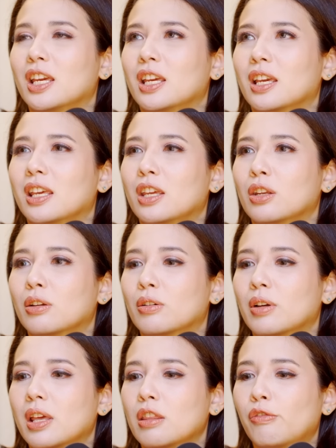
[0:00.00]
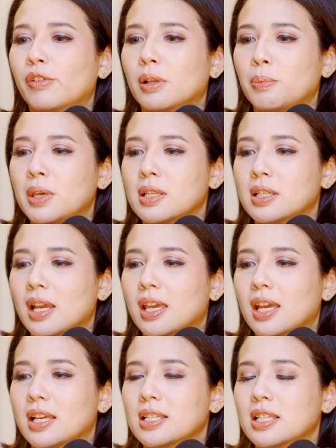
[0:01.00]
in the Philippines, I
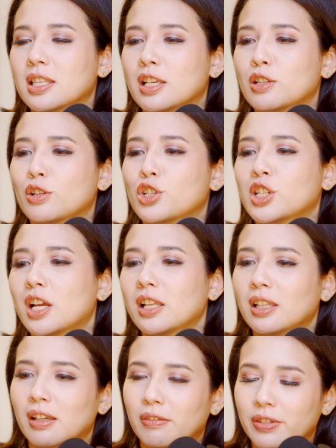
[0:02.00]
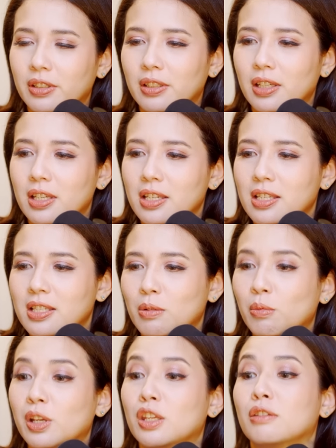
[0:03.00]
guess the social level is
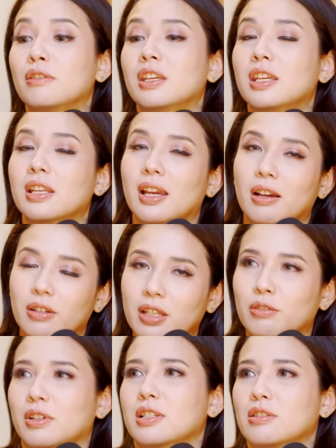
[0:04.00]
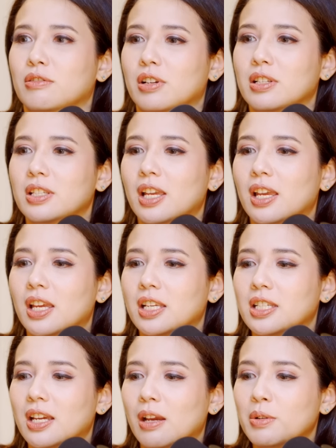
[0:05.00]
when you eat out in restaurants.
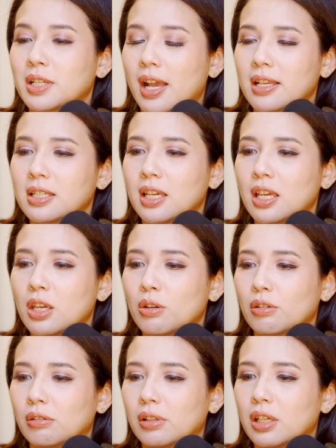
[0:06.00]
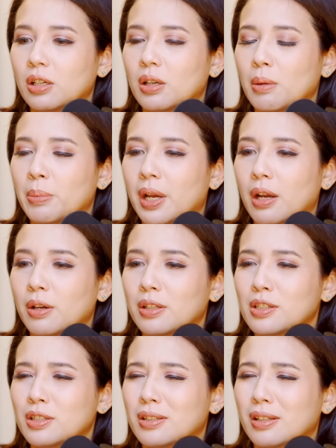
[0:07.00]
And I was asking you earlier about
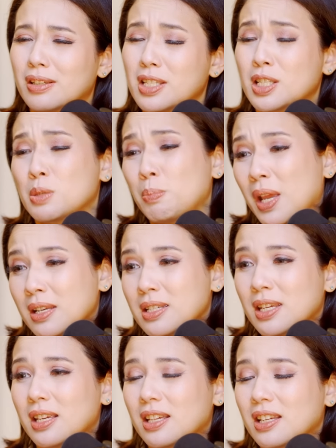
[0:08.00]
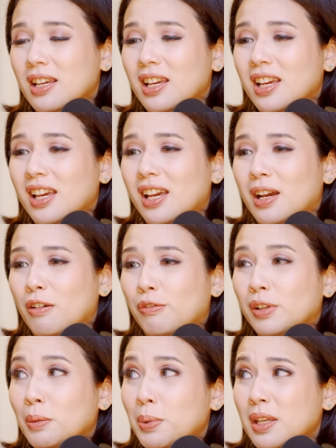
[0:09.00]
spending.
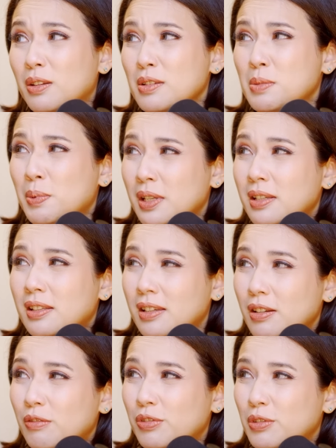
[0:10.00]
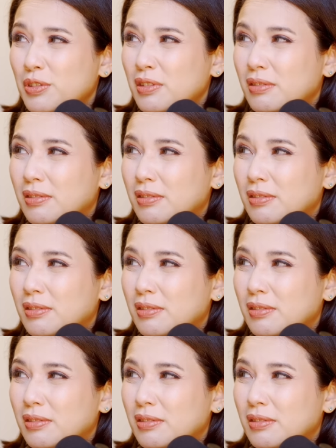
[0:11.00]
Filipinos spend a lot on food?